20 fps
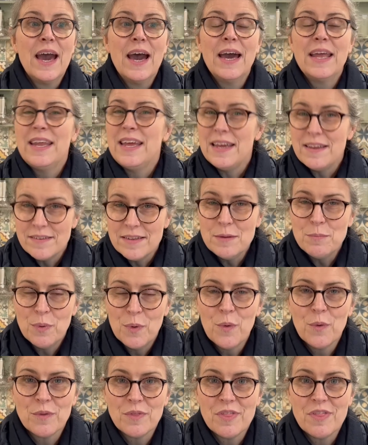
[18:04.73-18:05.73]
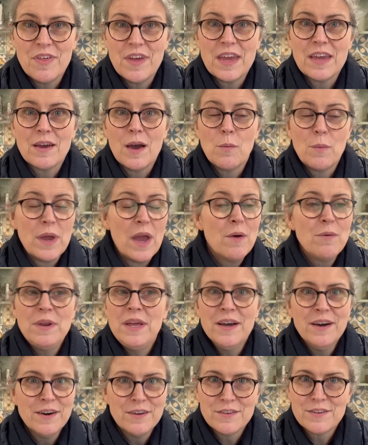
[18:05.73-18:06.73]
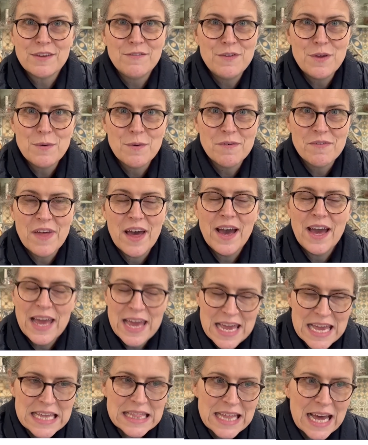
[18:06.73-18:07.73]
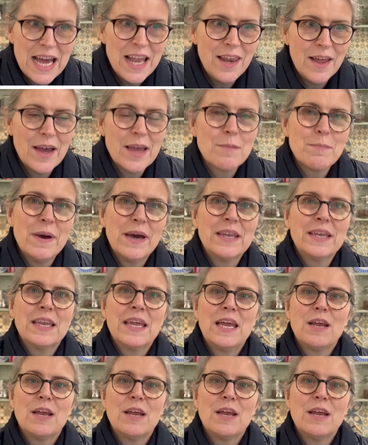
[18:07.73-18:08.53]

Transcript: And it is an important thing, and we only ask of you of that, hit that like button.